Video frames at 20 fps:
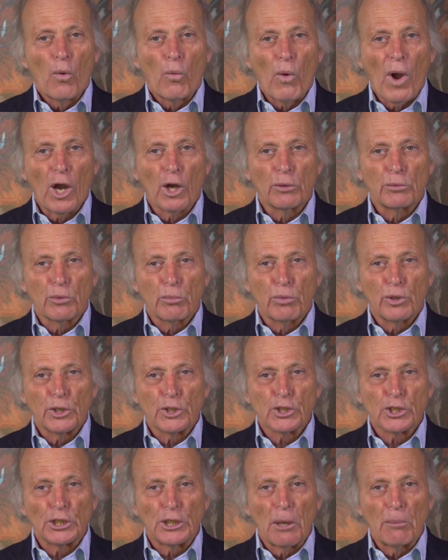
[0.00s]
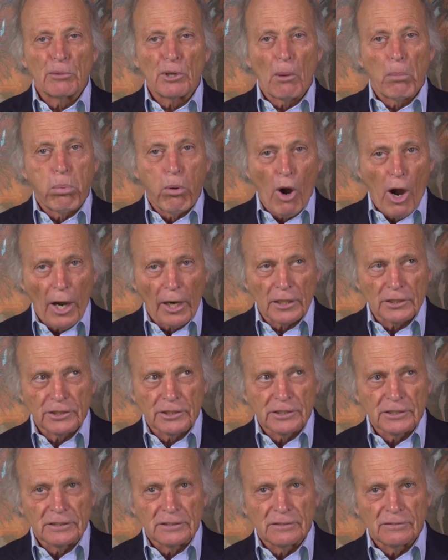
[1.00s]
Welcome to British Columbia
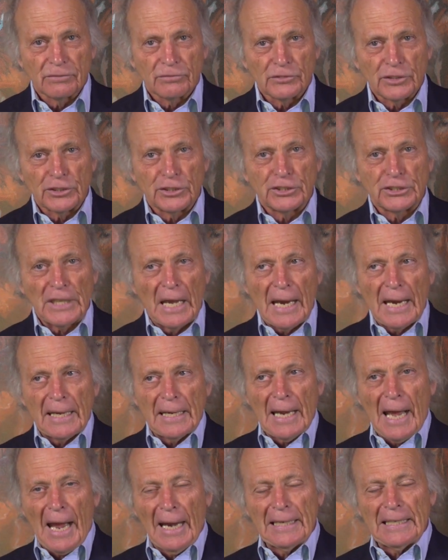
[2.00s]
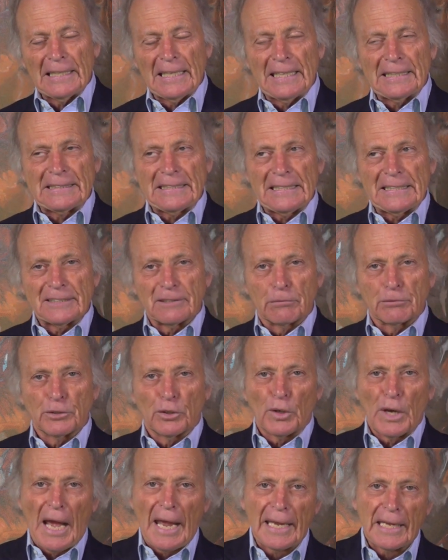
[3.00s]
Parks. This sign, how do you like this? I was
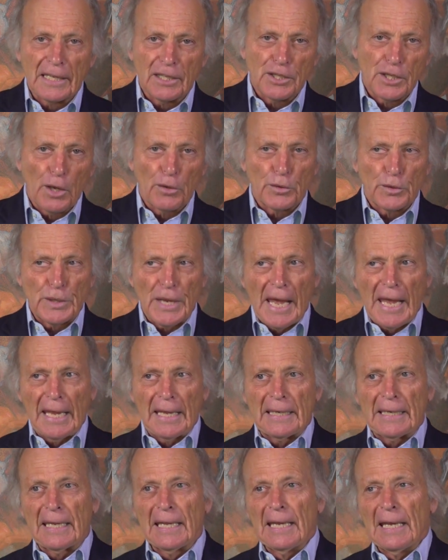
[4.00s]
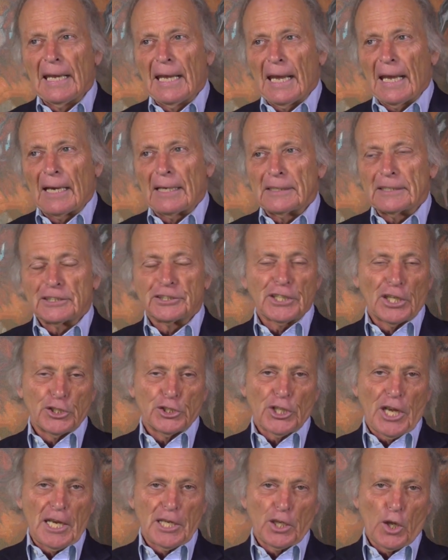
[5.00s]
out hiking the other day, and on the
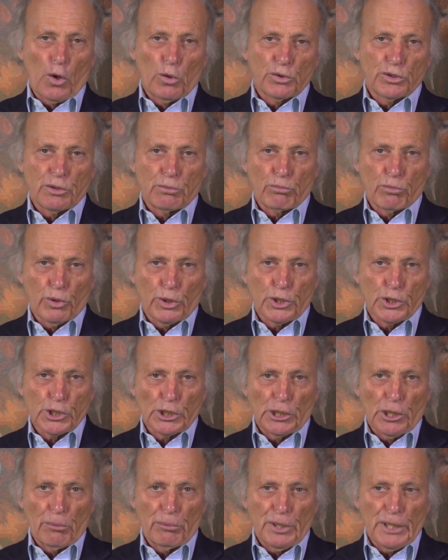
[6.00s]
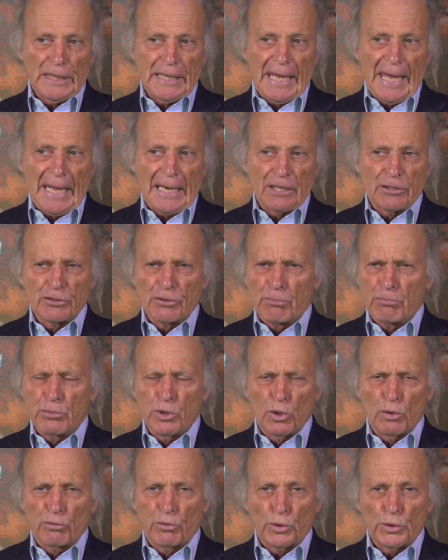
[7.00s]
Sunshine Coast in British Columbia, Canada, it's a
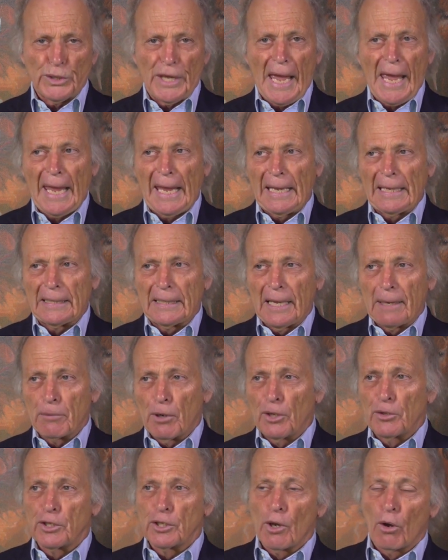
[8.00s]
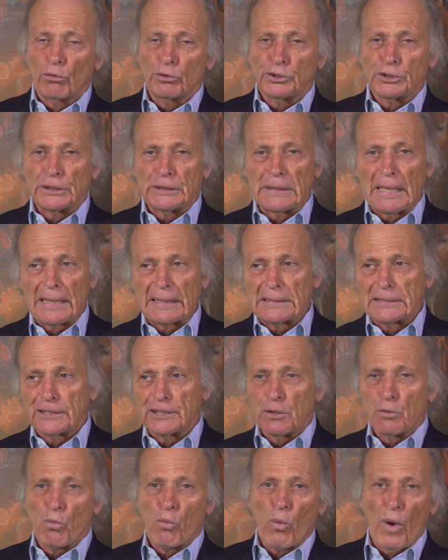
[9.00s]
beautiful day, and I'm on the ocean. I can
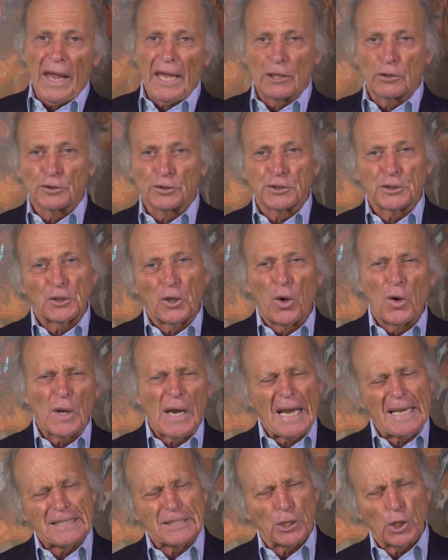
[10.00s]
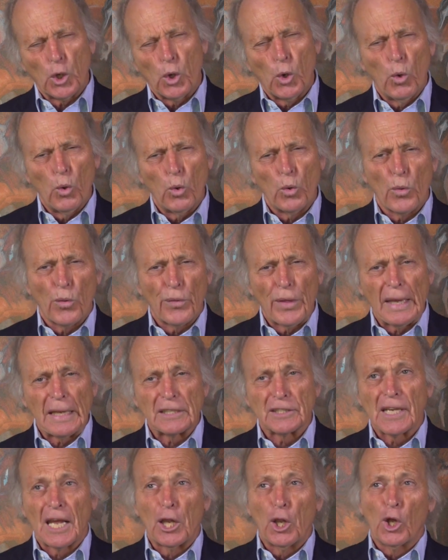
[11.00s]
see whales and all kinds of cool
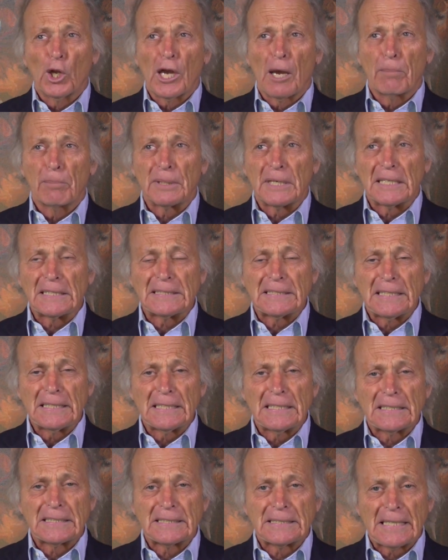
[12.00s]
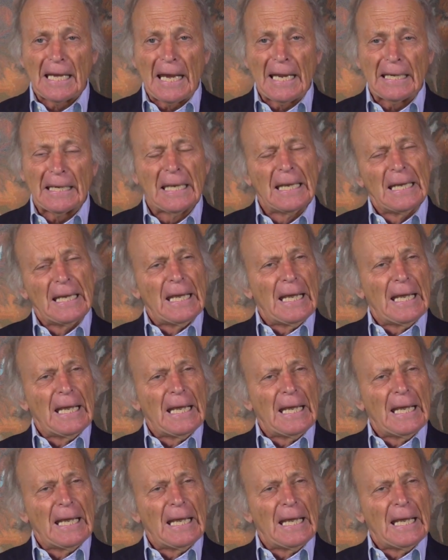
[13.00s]
things. I look up and I see this sign,